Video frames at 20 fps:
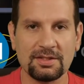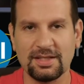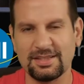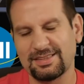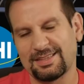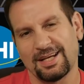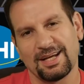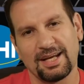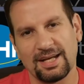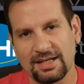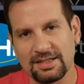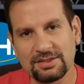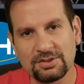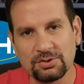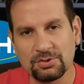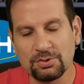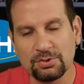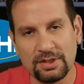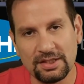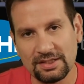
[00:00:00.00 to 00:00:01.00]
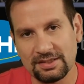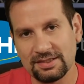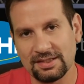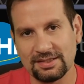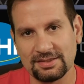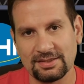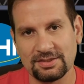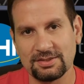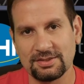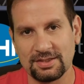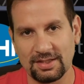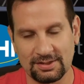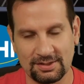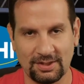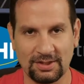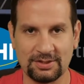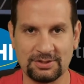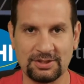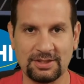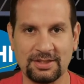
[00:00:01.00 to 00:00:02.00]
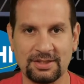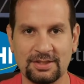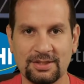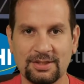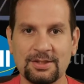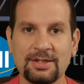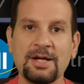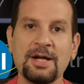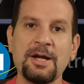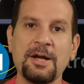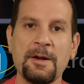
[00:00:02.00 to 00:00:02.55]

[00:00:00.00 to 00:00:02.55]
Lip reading: Let's not get into too details into technology here,